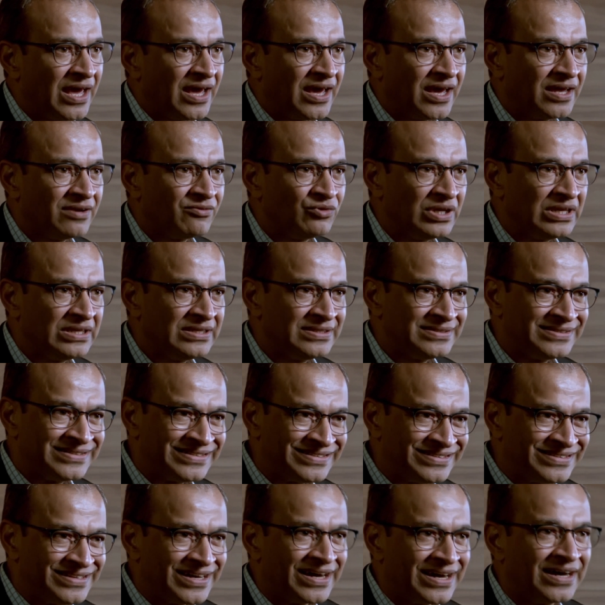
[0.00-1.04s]
and really
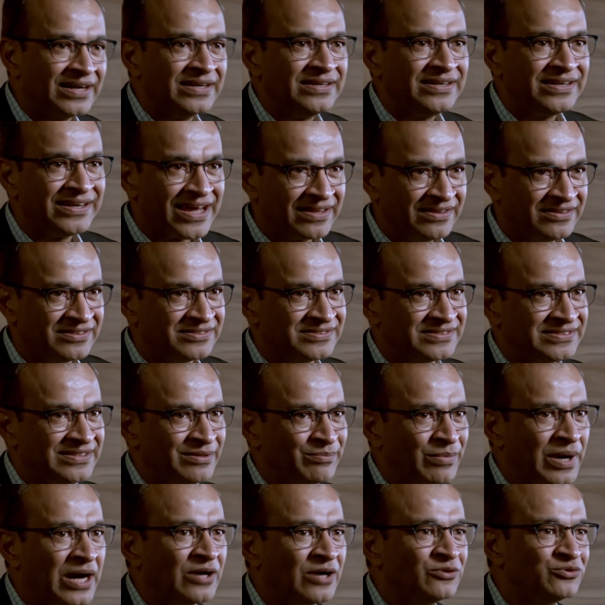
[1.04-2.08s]
untethers the
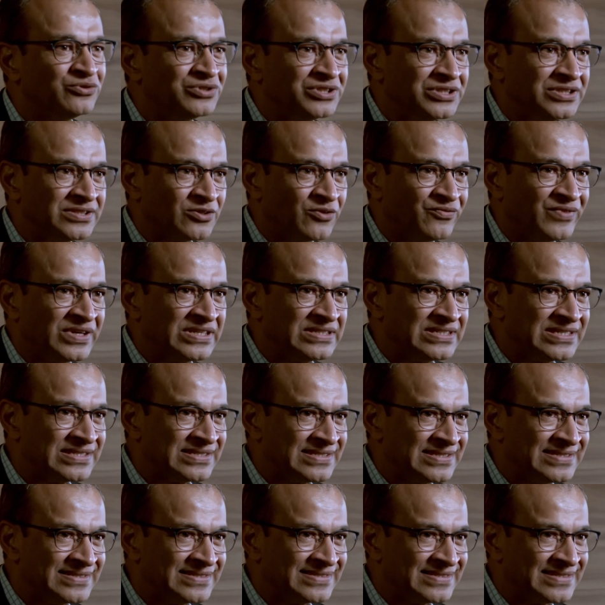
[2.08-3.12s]
boundaries of
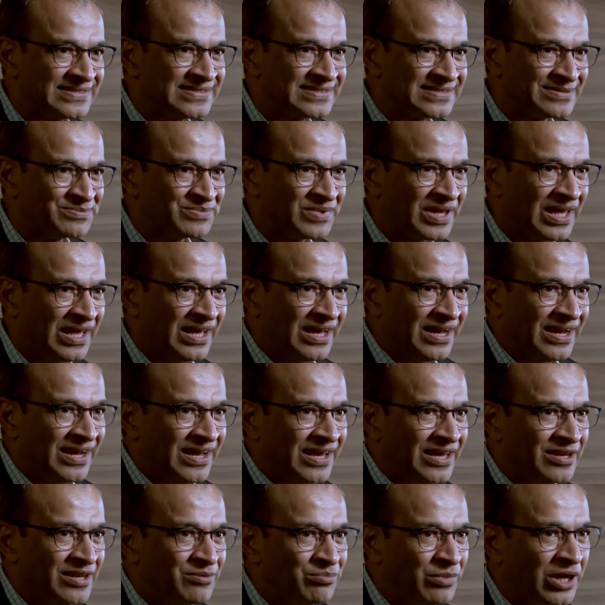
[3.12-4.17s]
existing systems
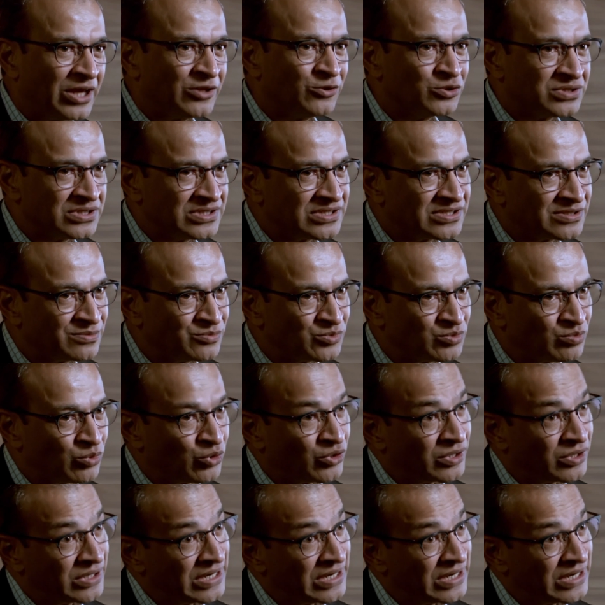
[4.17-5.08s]
and make those systems more